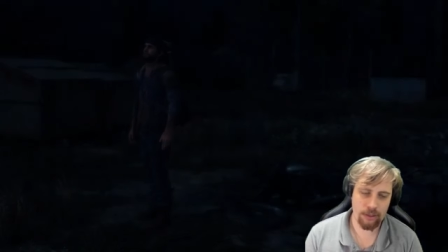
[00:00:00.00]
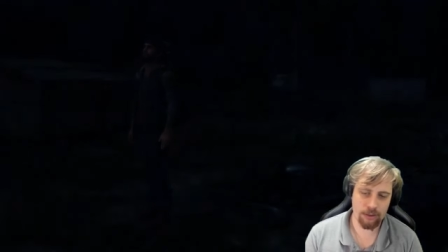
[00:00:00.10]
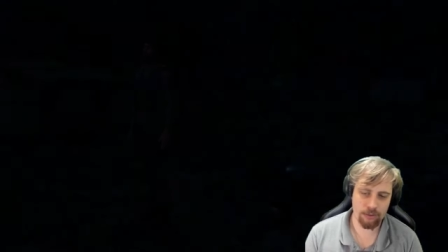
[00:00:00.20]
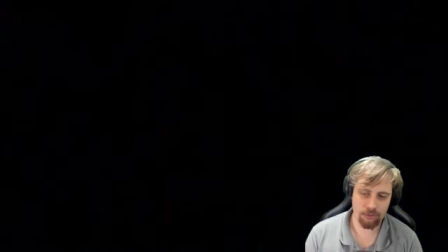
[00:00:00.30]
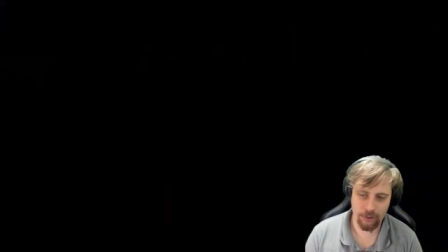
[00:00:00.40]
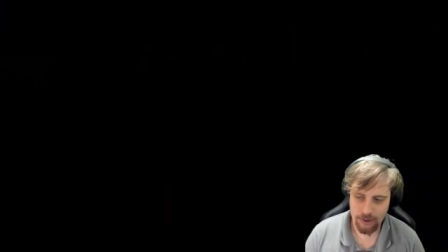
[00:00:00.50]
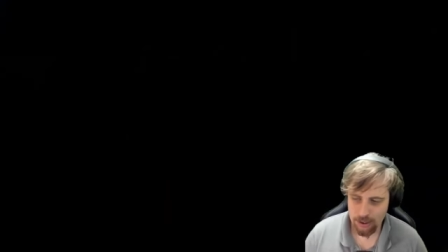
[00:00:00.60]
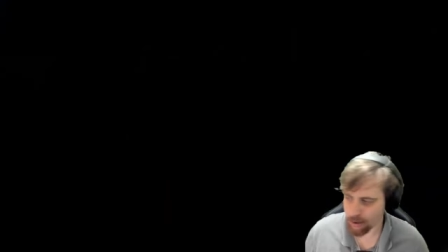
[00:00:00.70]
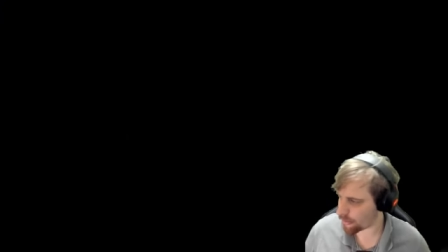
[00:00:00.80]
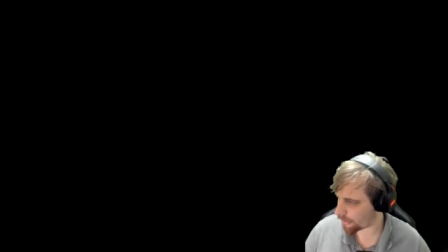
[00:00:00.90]
going to kill some freaks
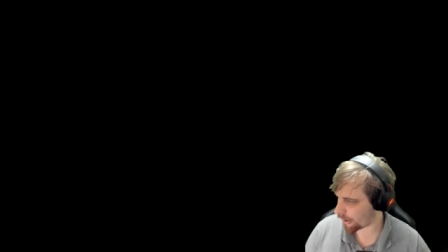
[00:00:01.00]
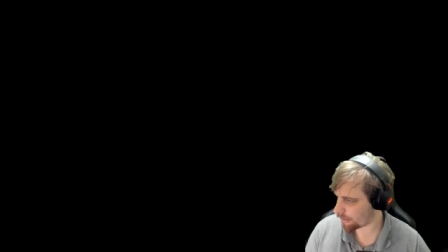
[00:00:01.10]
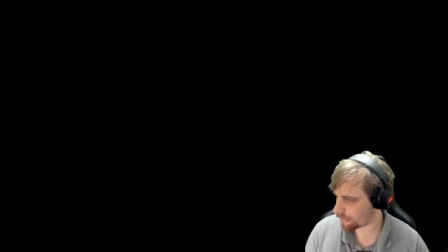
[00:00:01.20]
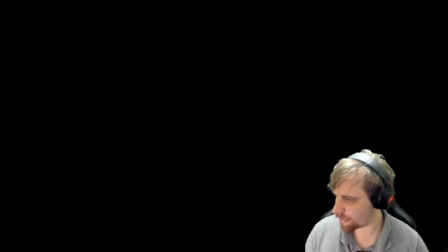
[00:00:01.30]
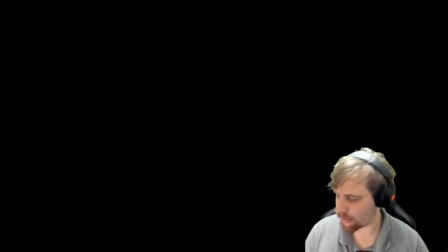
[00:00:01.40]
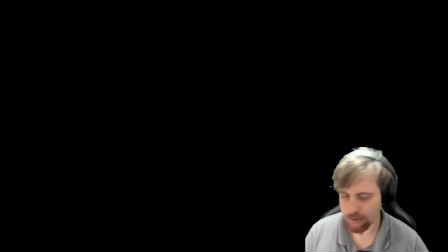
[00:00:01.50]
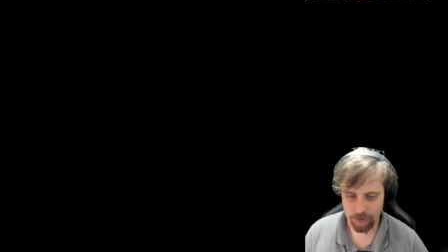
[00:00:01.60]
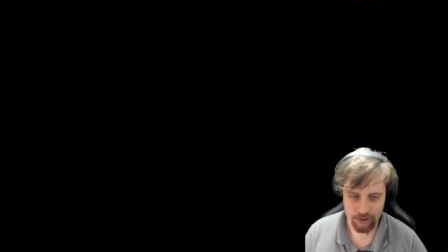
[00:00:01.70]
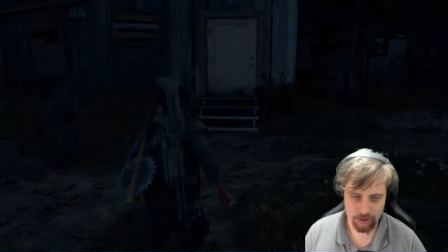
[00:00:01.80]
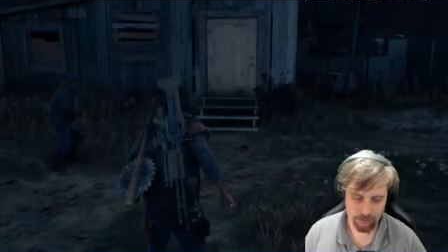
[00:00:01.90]
now? Okay.
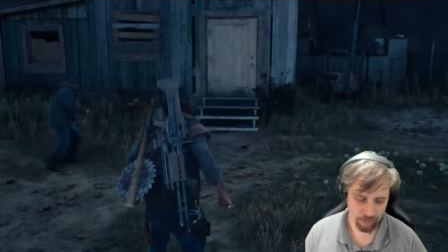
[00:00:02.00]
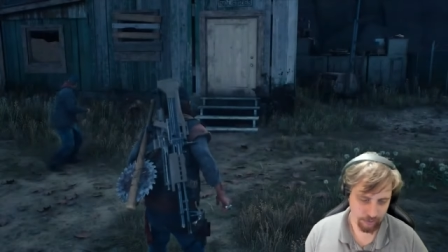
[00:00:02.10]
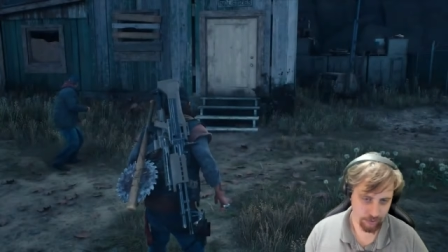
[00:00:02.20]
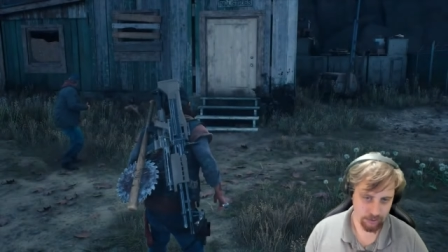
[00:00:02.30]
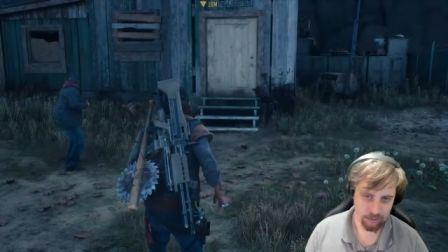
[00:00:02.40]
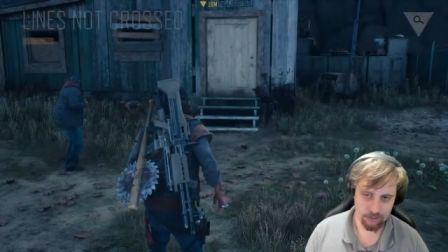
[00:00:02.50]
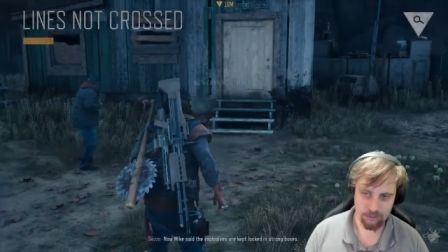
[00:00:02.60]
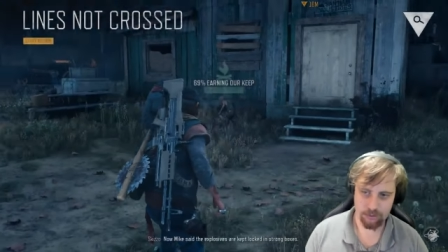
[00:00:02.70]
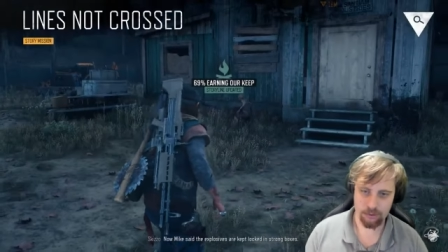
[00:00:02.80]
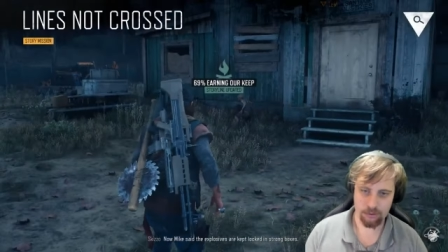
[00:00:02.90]
Go kill some freaks. And
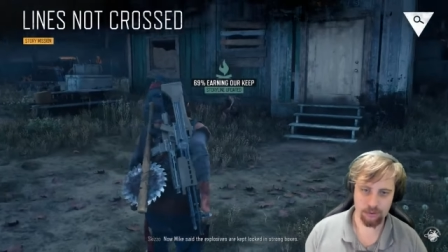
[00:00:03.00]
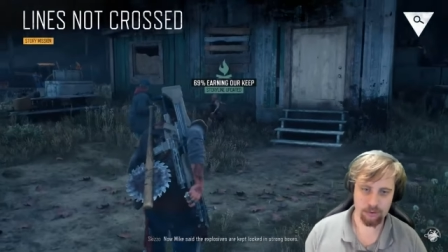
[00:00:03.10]
Mike said the